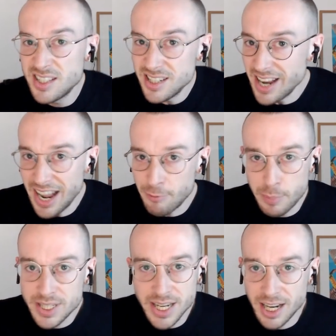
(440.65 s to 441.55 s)
didn't
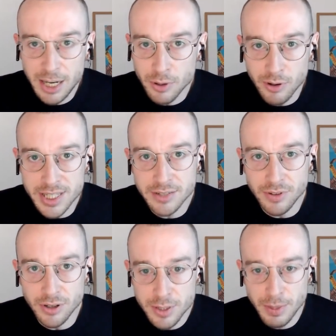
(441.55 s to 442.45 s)
have particularly
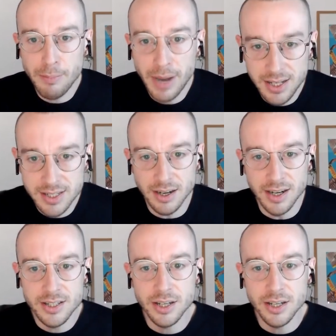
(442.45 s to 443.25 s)
progressive views about Palestine.